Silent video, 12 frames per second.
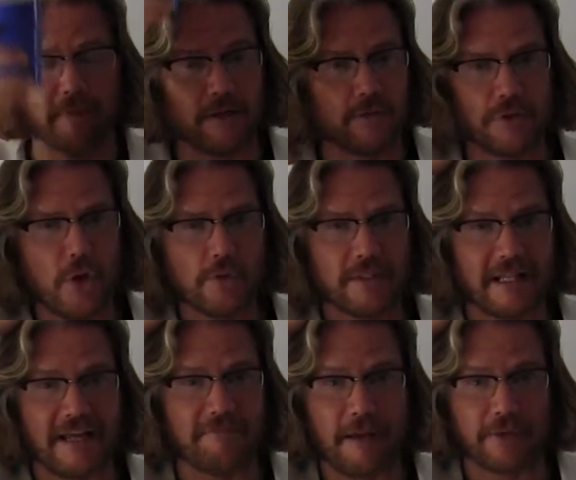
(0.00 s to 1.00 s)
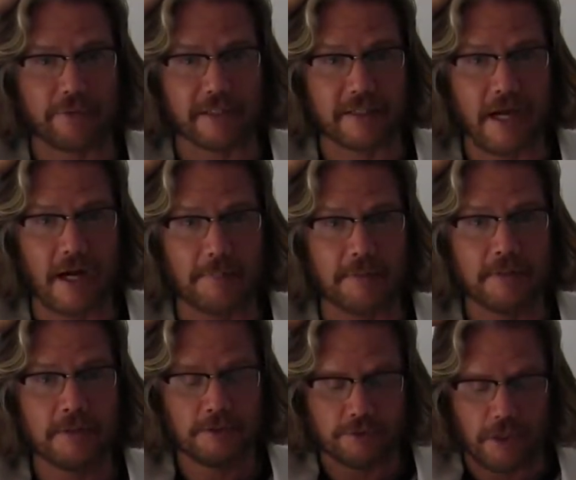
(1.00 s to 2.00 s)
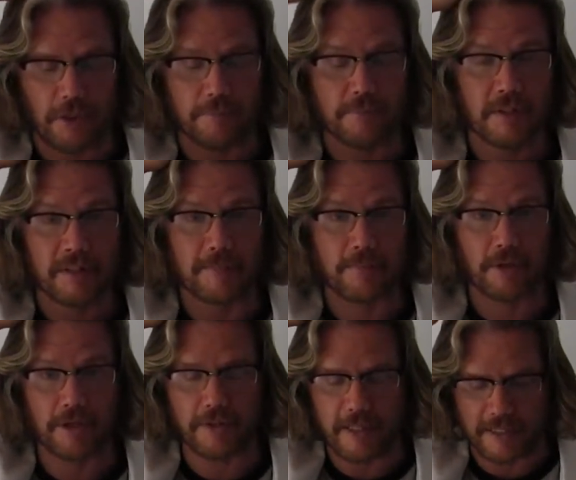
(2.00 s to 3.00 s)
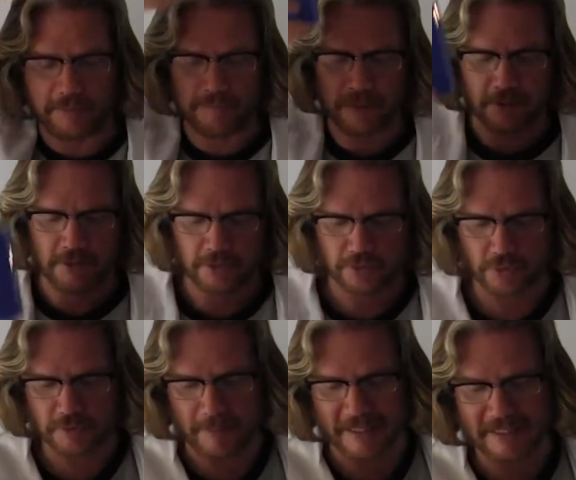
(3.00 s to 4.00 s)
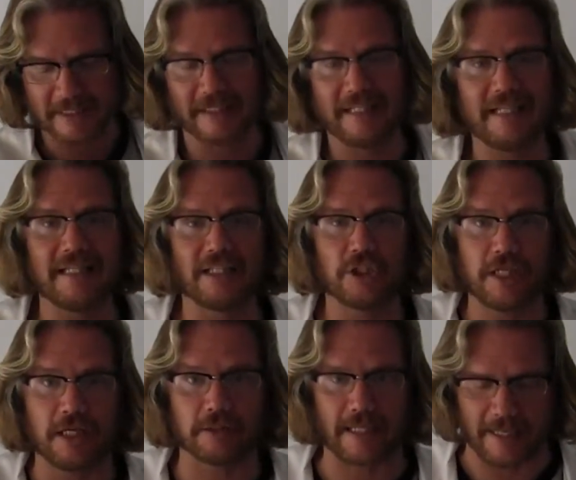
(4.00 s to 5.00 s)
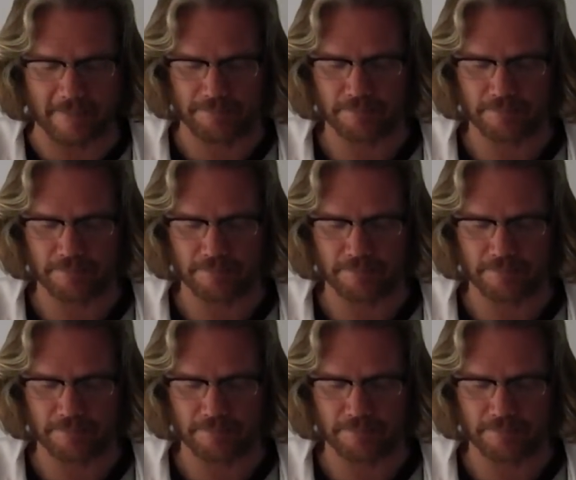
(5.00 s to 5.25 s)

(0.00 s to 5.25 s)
They don't know that they have powder in the cup. So they put it on their head. So it's basically the shell game.